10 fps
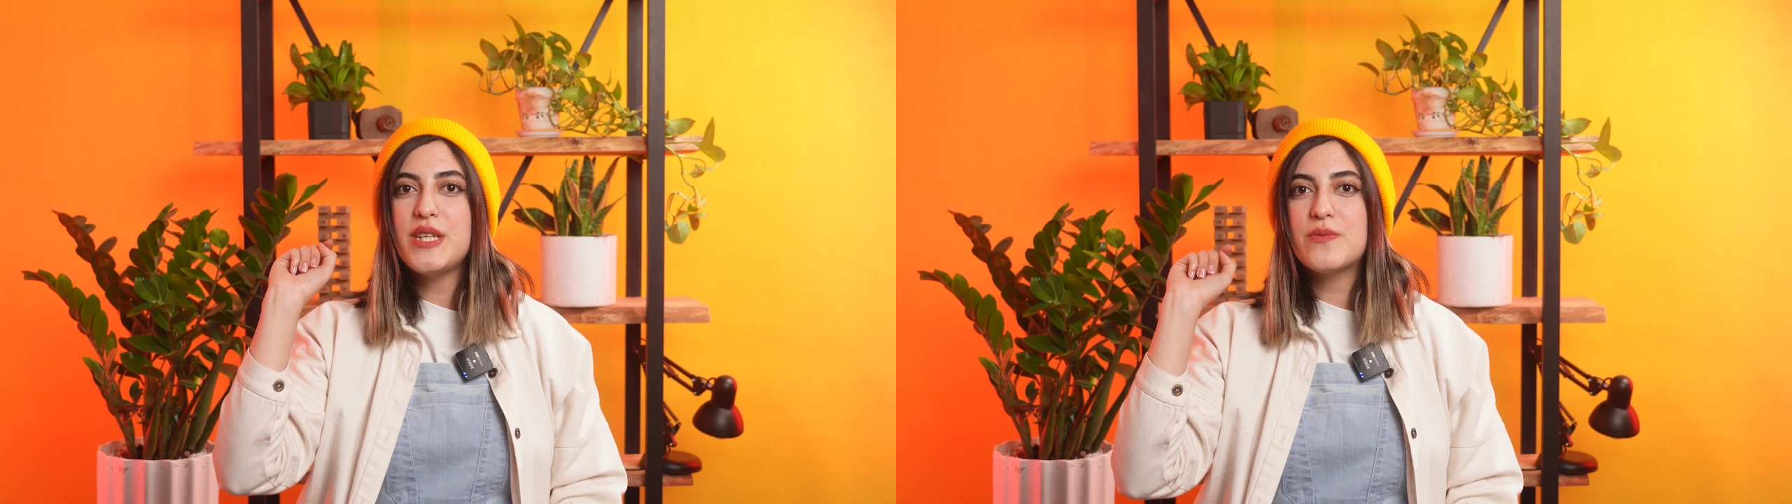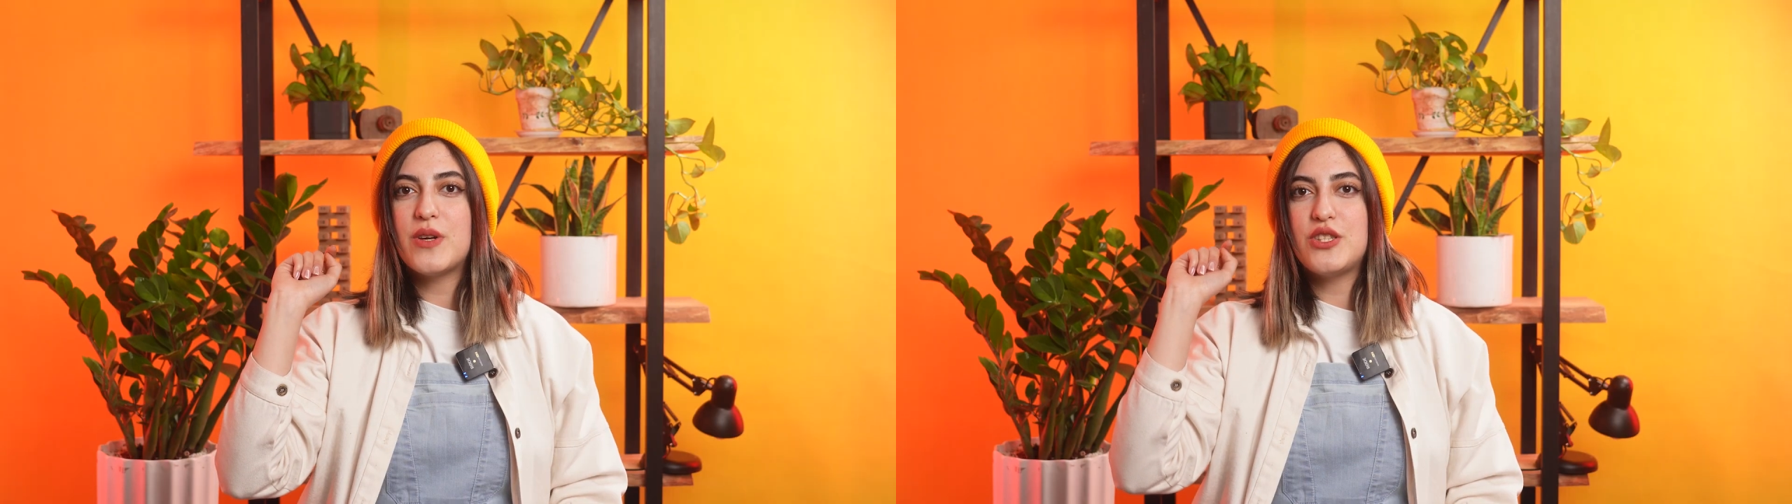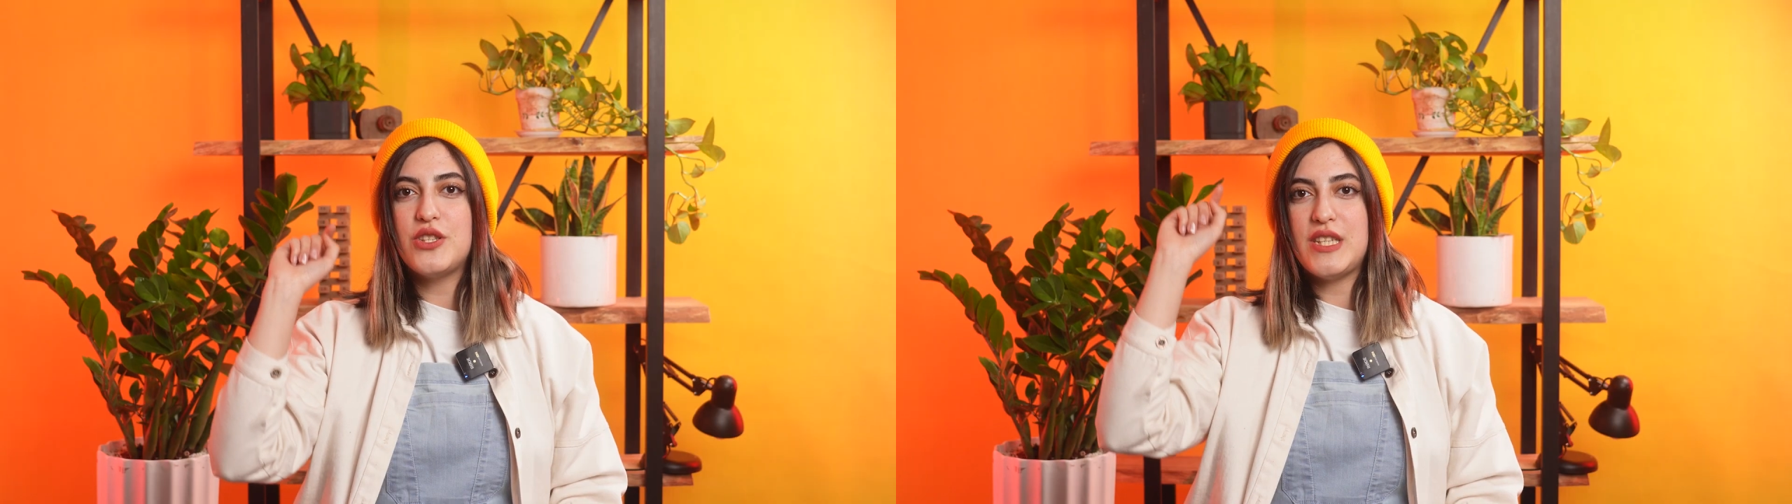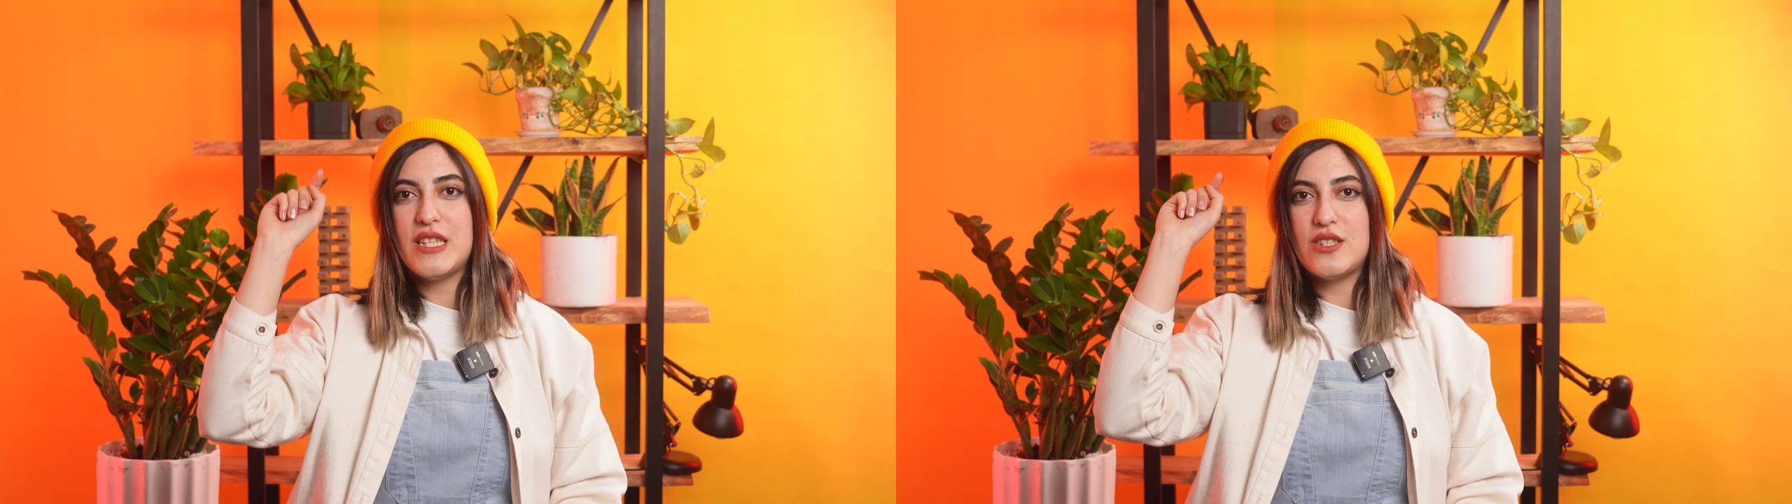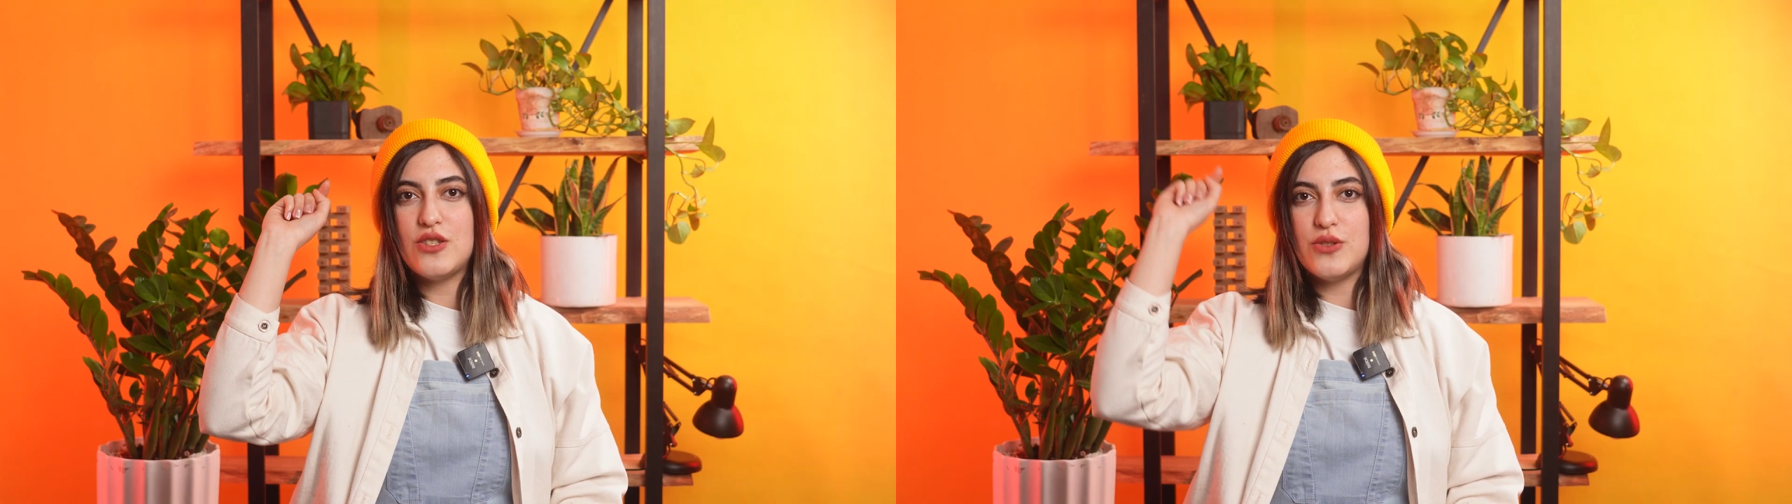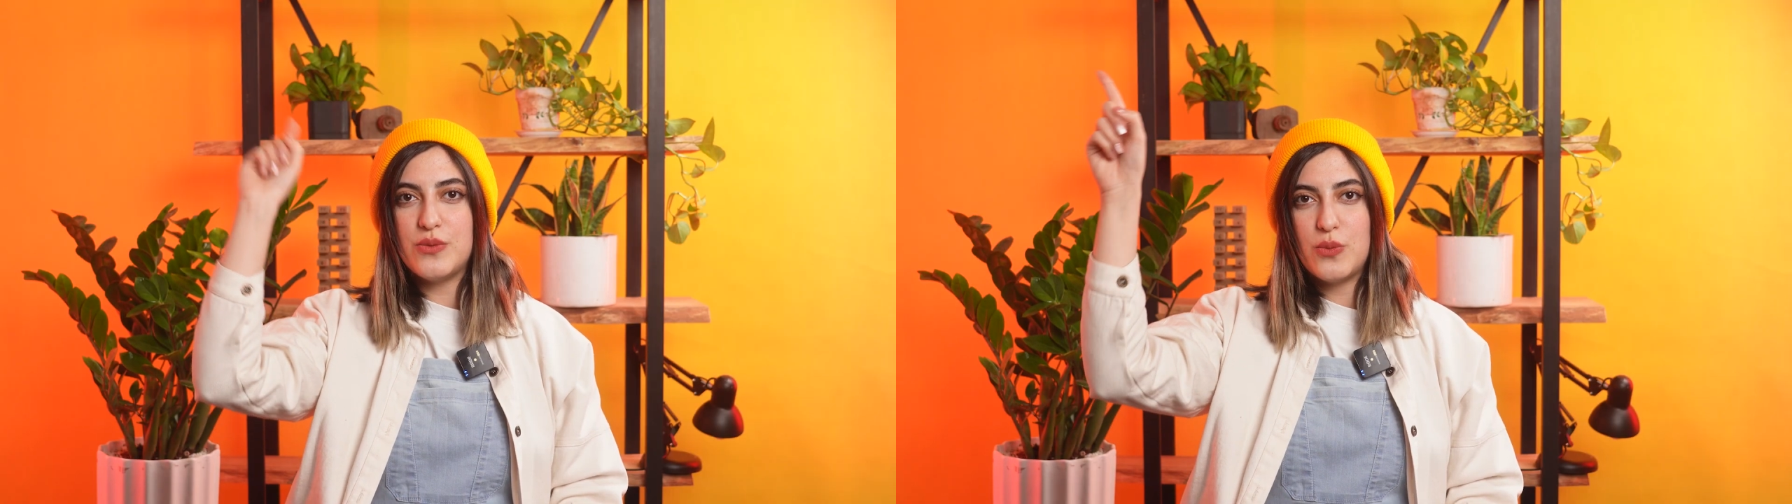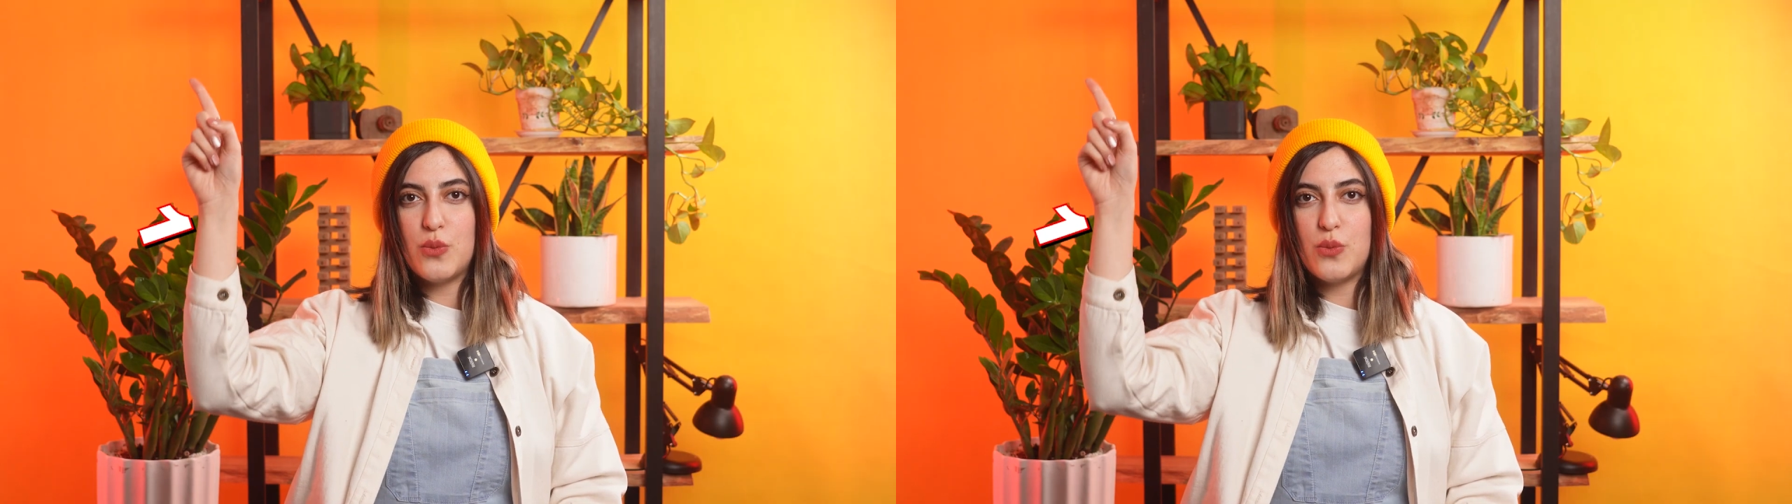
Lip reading: is what you need to do.